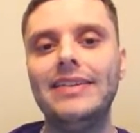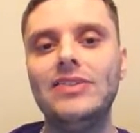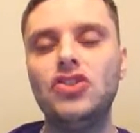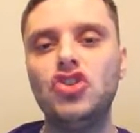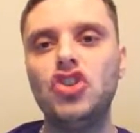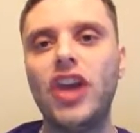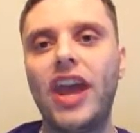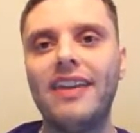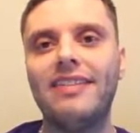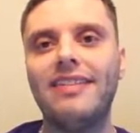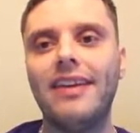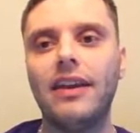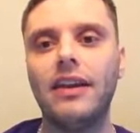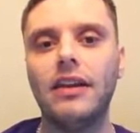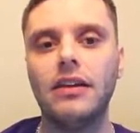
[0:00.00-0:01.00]

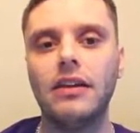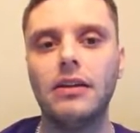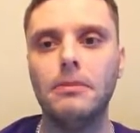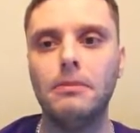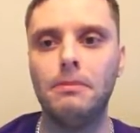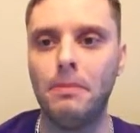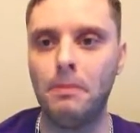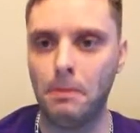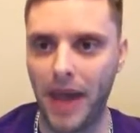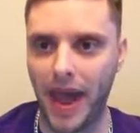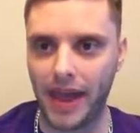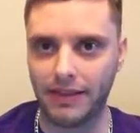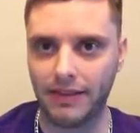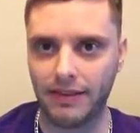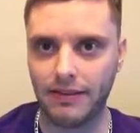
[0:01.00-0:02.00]
chasing
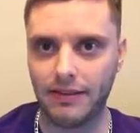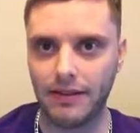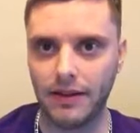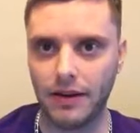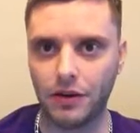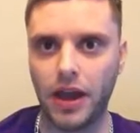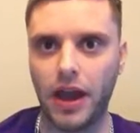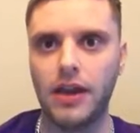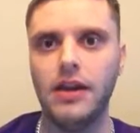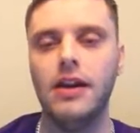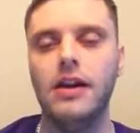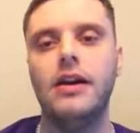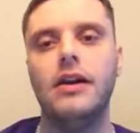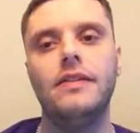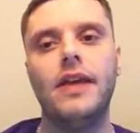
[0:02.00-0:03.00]
bets. Okay.
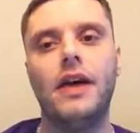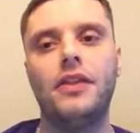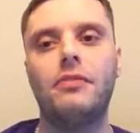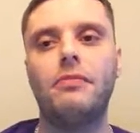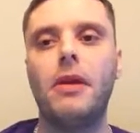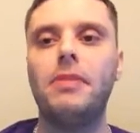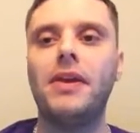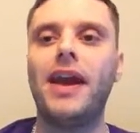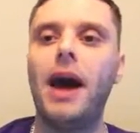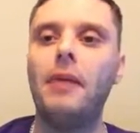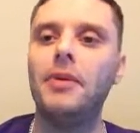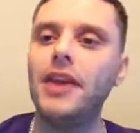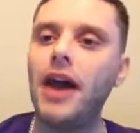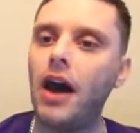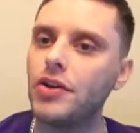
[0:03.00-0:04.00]
Now, this might be
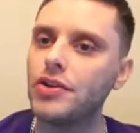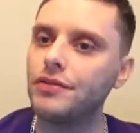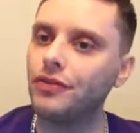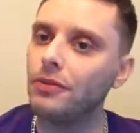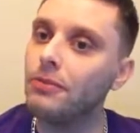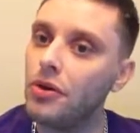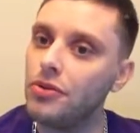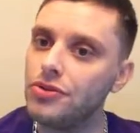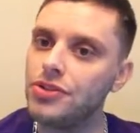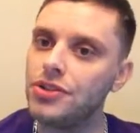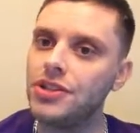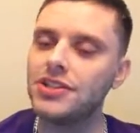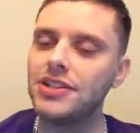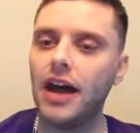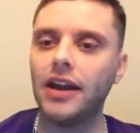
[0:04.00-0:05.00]
common knowledge for most.
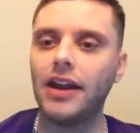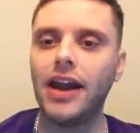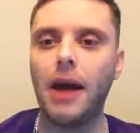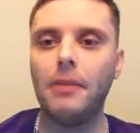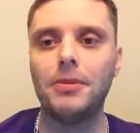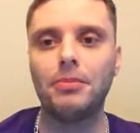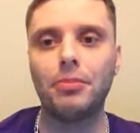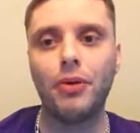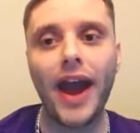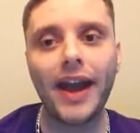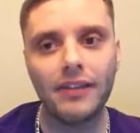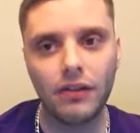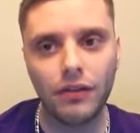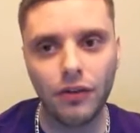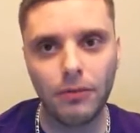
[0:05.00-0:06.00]
It's not a common
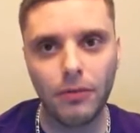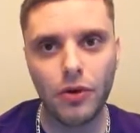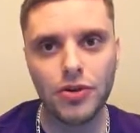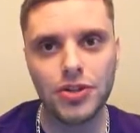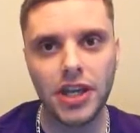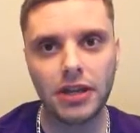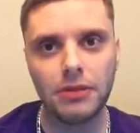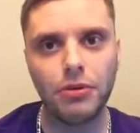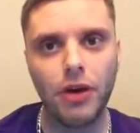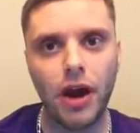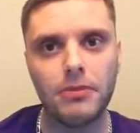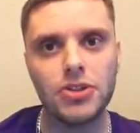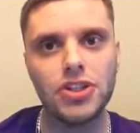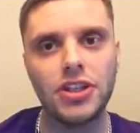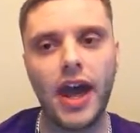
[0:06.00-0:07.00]
practice for most. I can
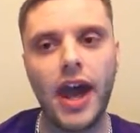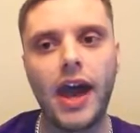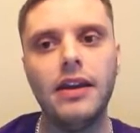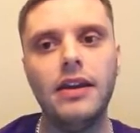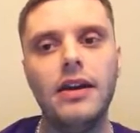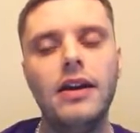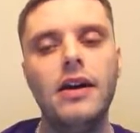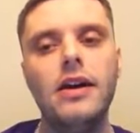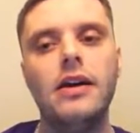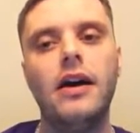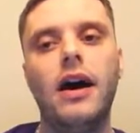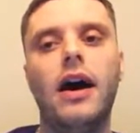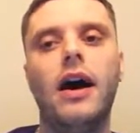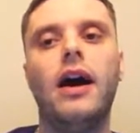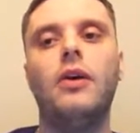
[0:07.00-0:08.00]
promise you that.
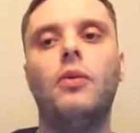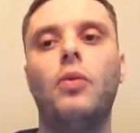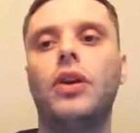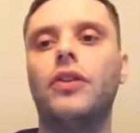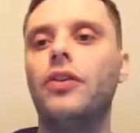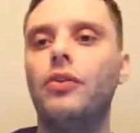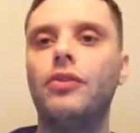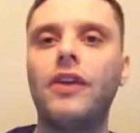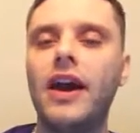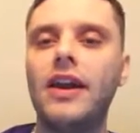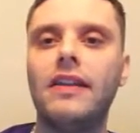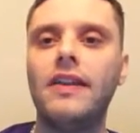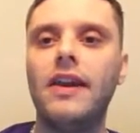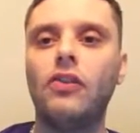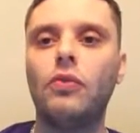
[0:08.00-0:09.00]
One of those kind
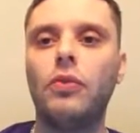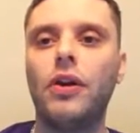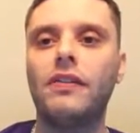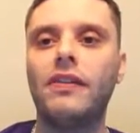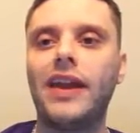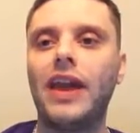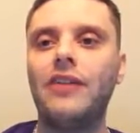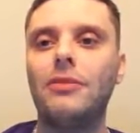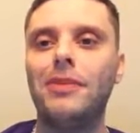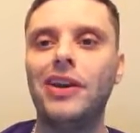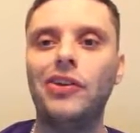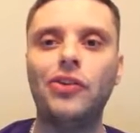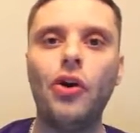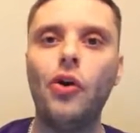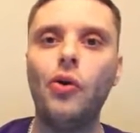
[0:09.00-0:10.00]
of things where it's like
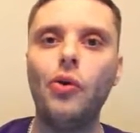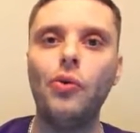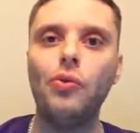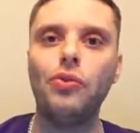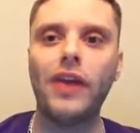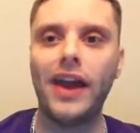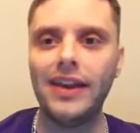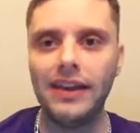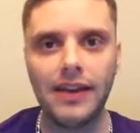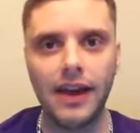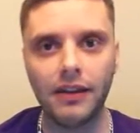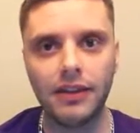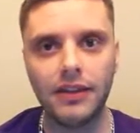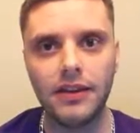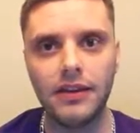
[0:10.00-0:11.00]
everybody knows how to eat
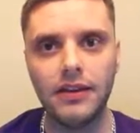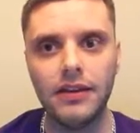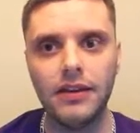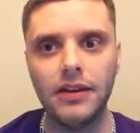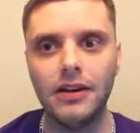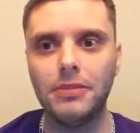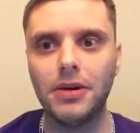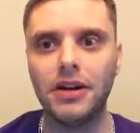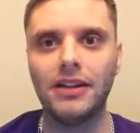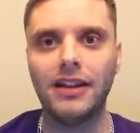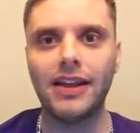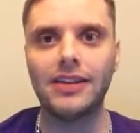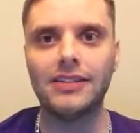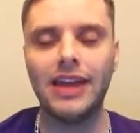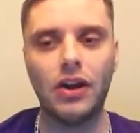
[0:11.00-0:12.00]
healthy, but
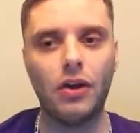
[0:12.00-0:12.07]
like they